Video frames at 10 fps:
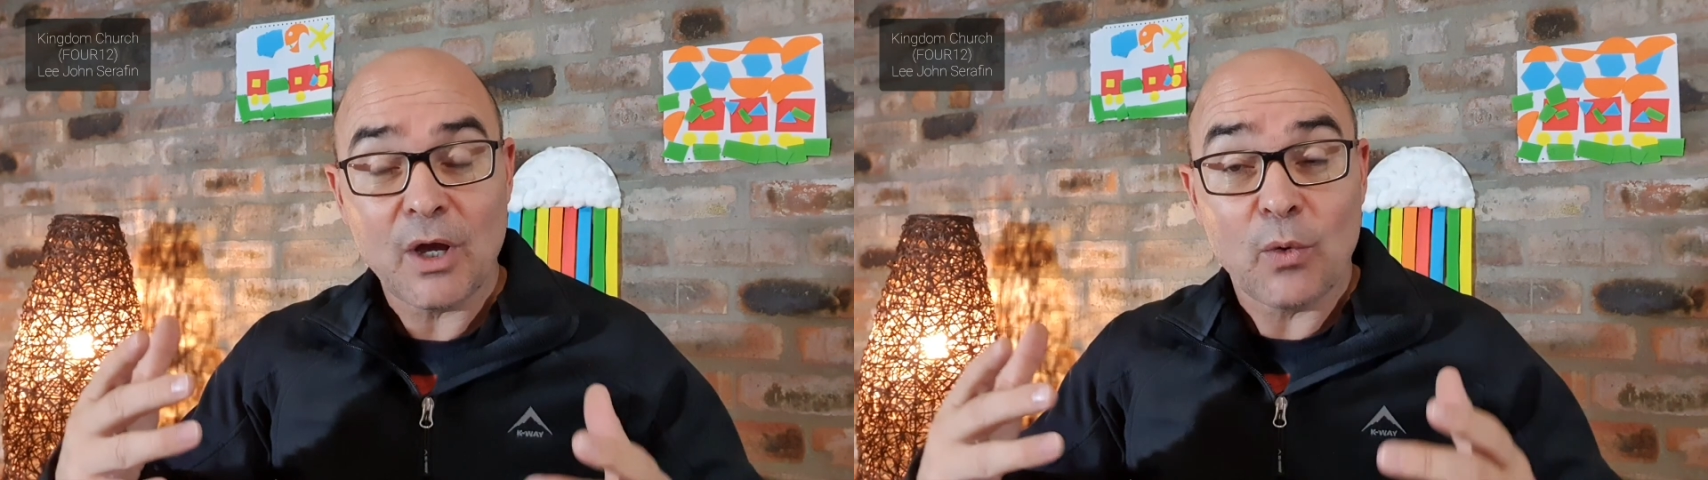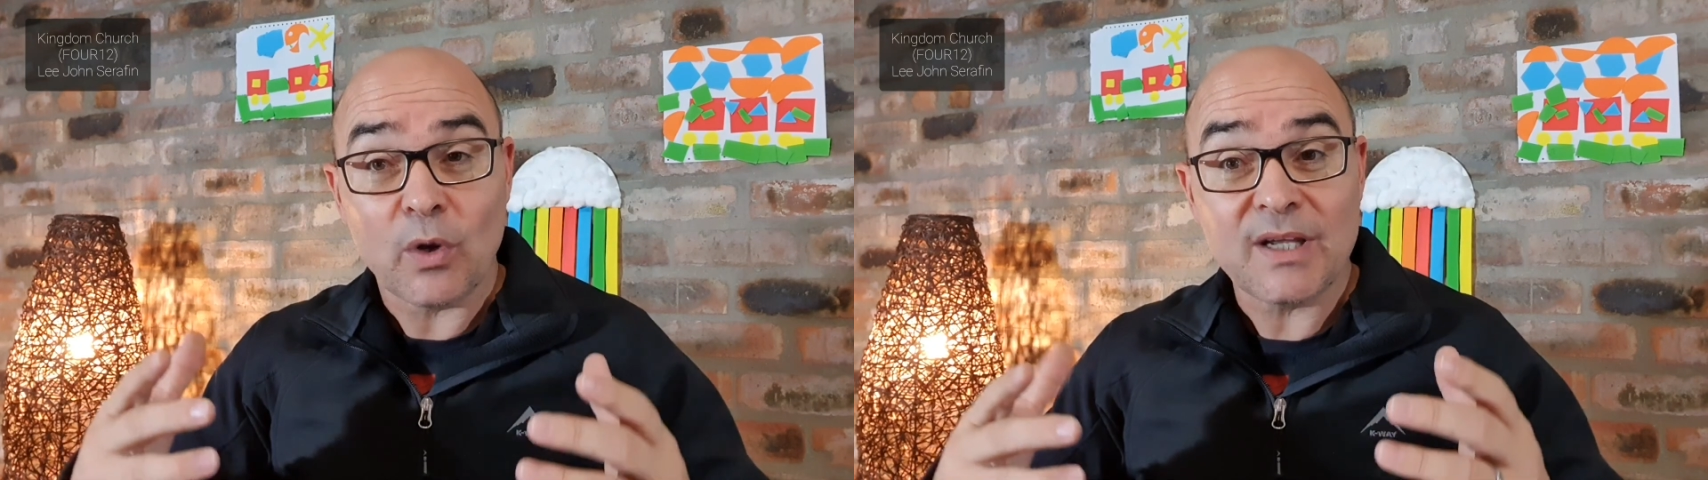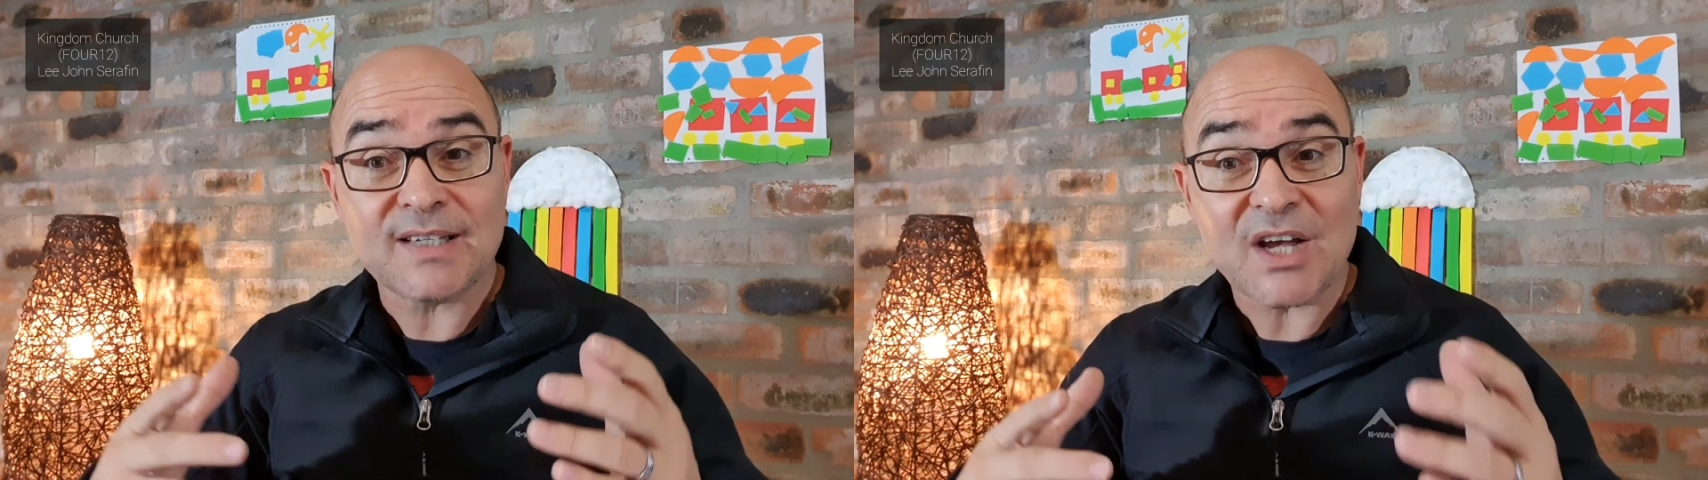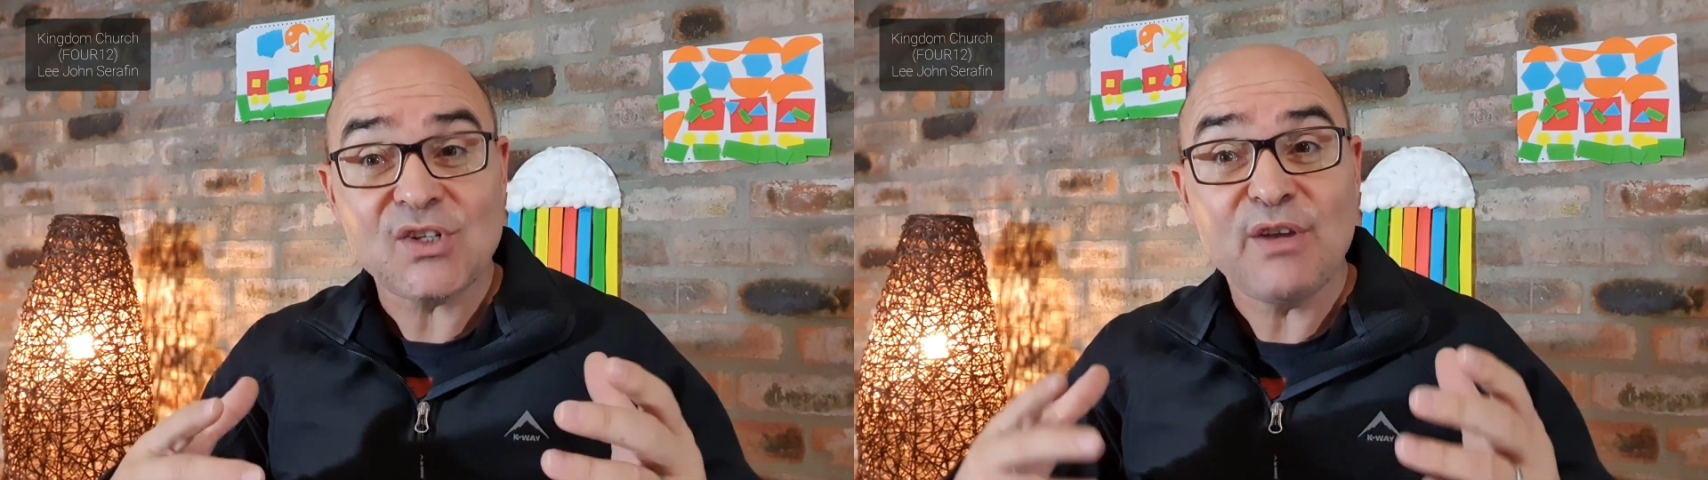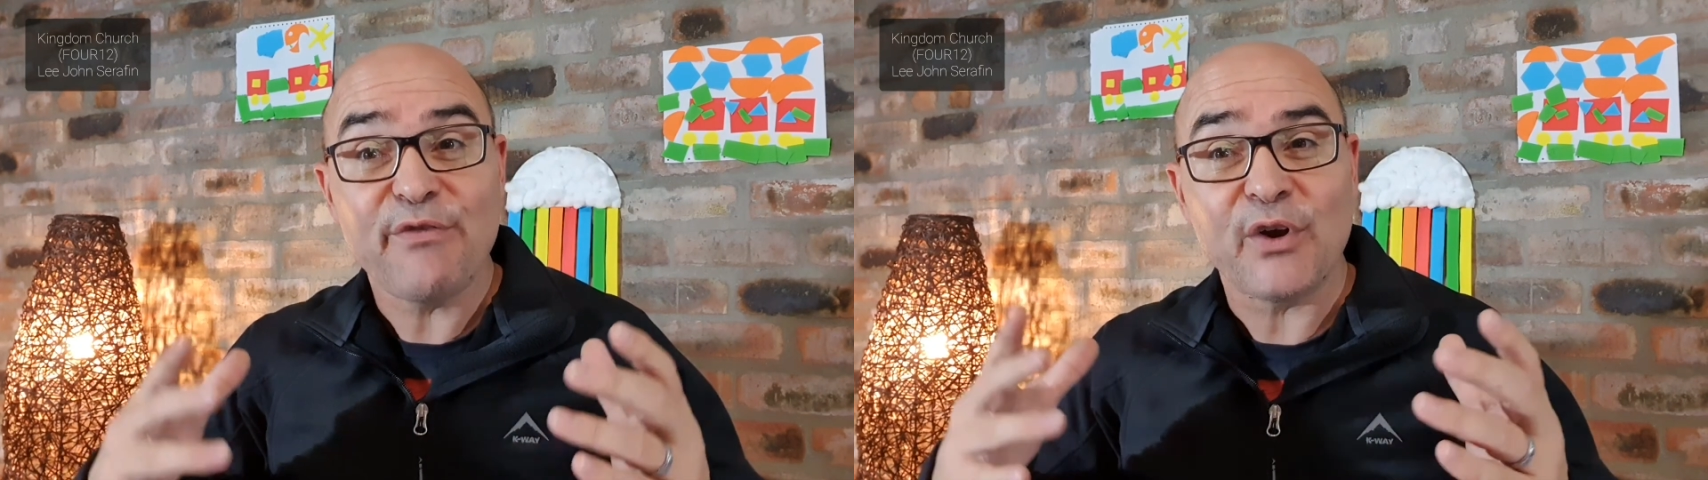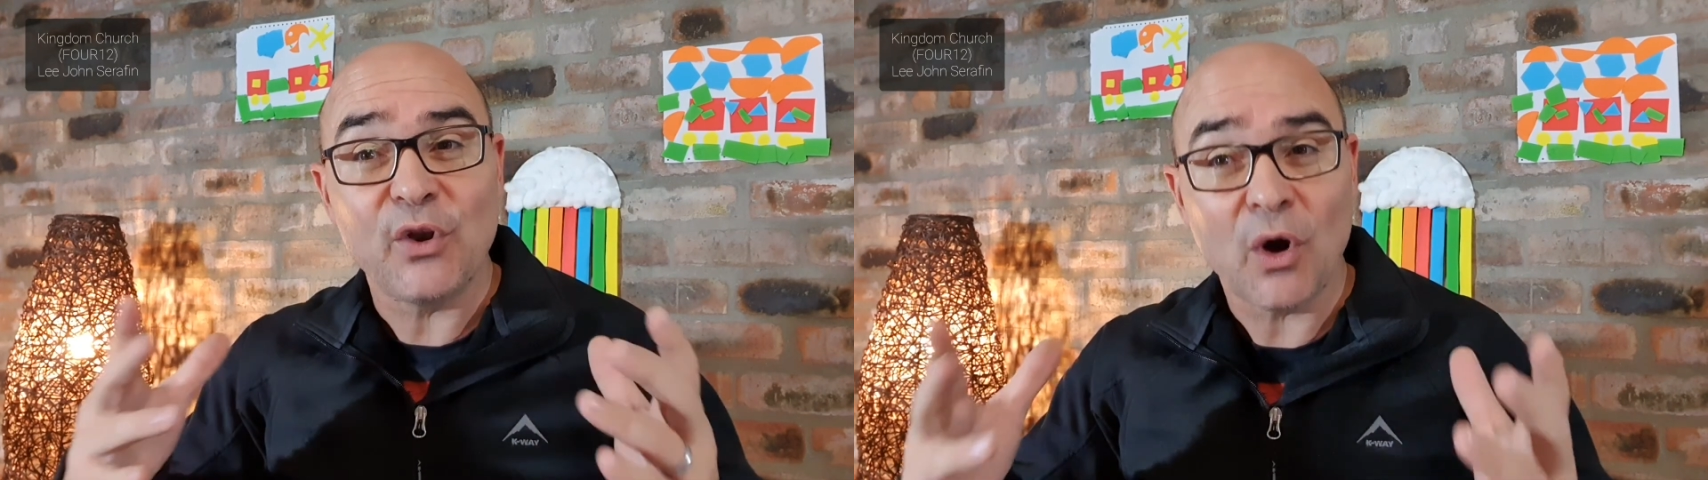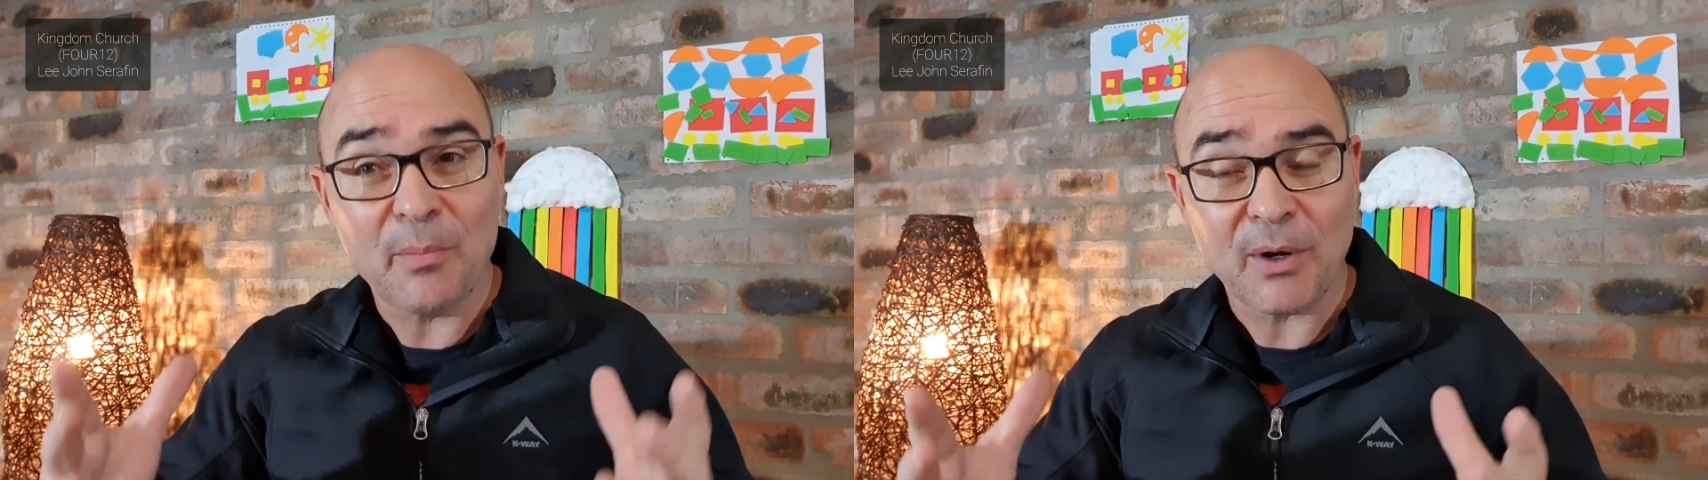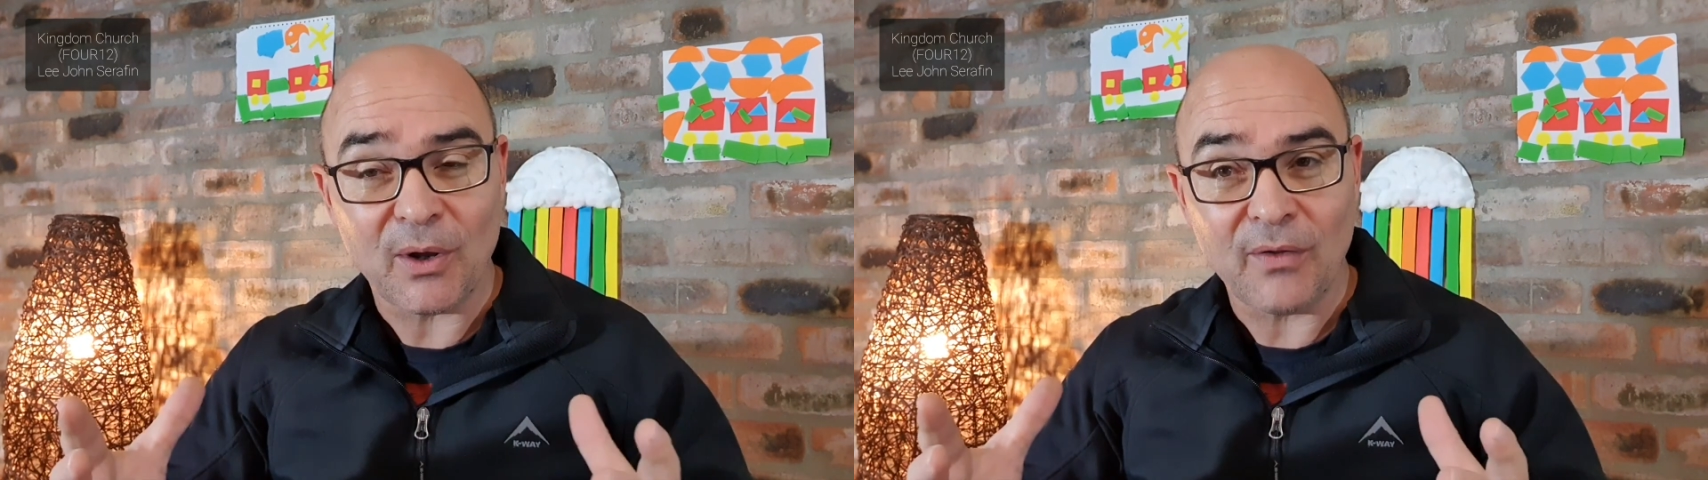what is actually
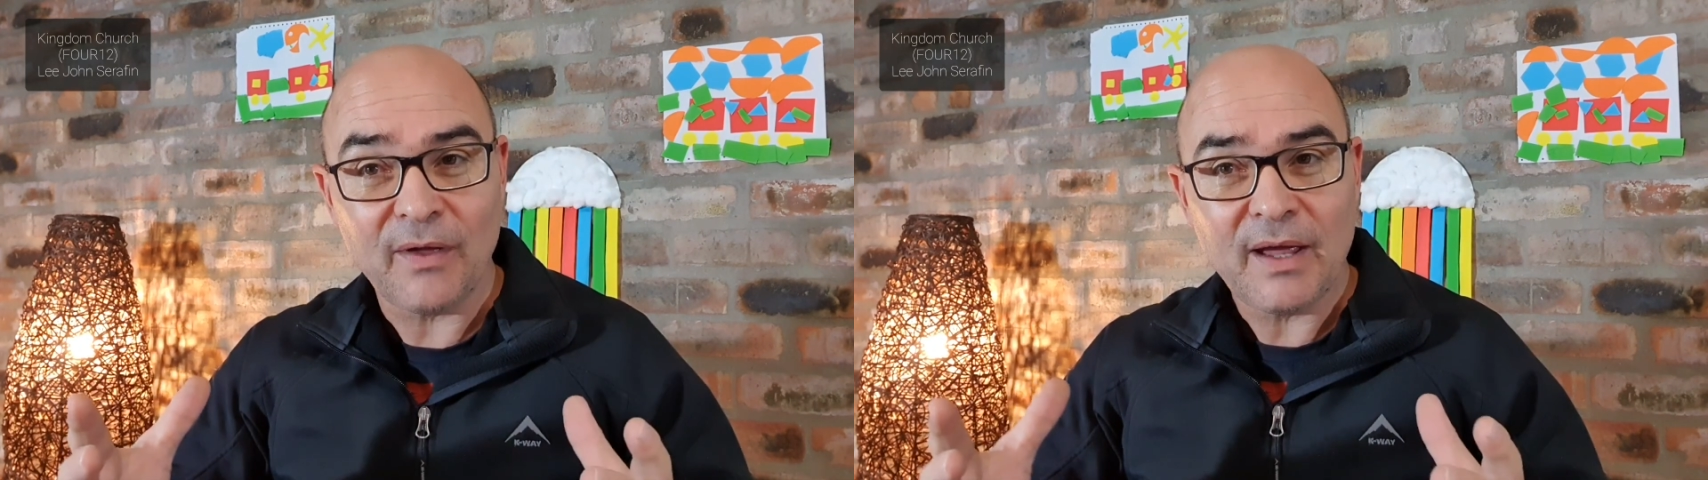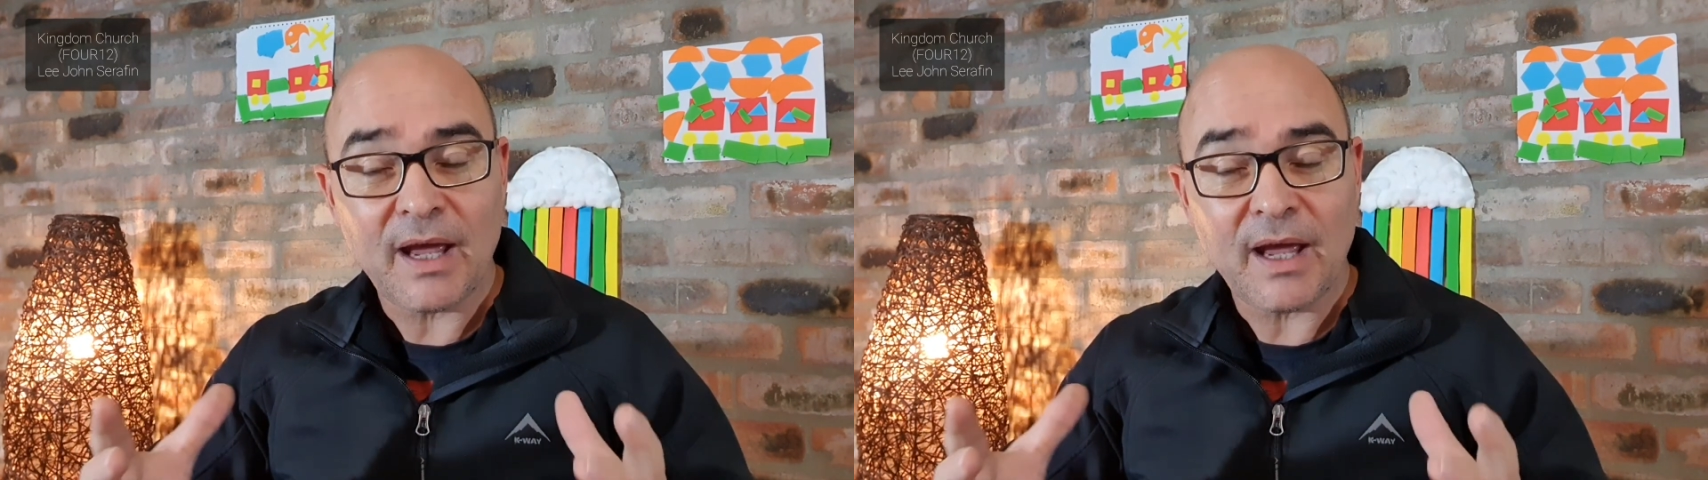phenomenal,